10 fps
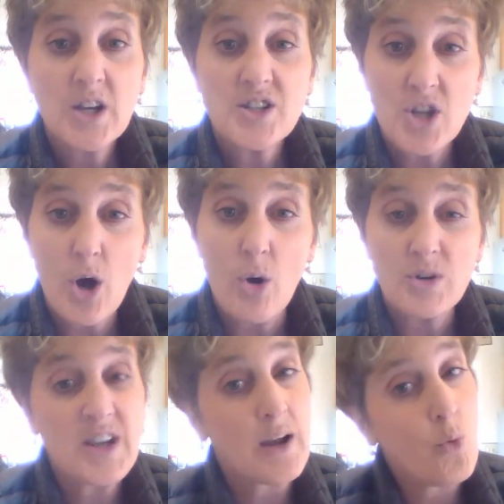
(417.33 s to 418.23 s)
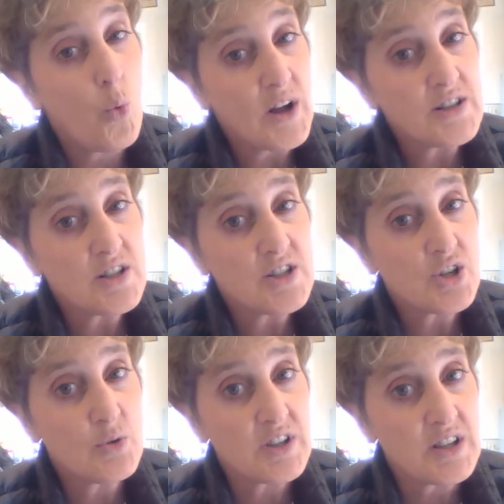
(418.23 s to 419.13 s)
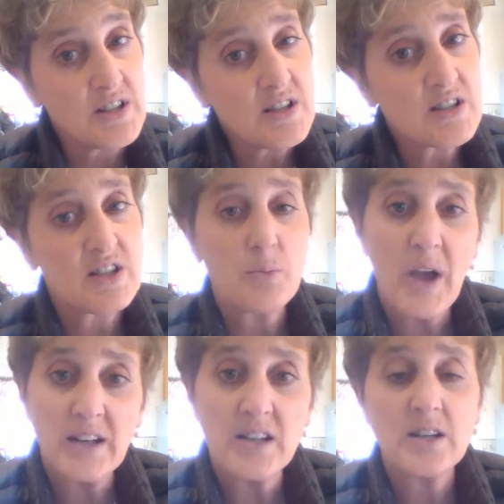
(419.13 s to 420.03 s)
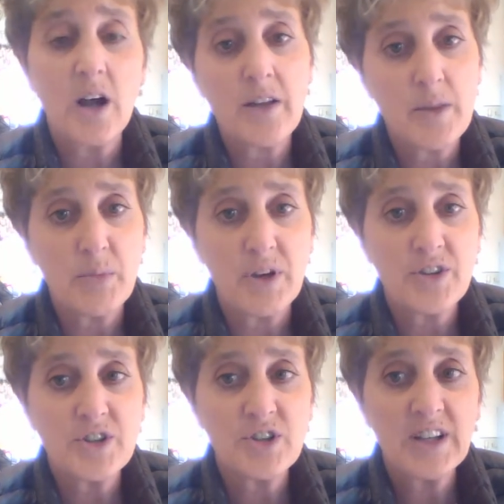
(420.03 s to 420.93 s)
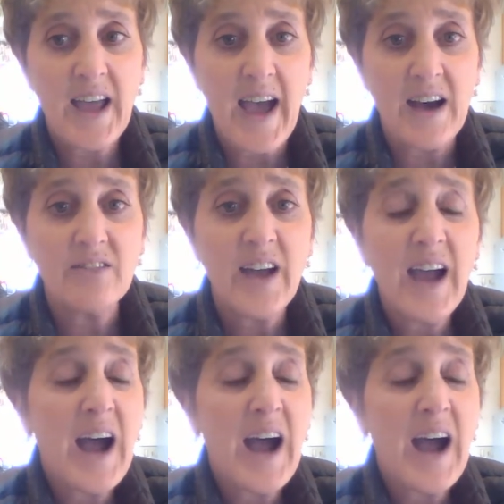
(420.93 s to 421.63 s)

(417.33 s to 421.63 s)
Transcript: So take 1 to 2 of these, depending on the meal that you're going to have.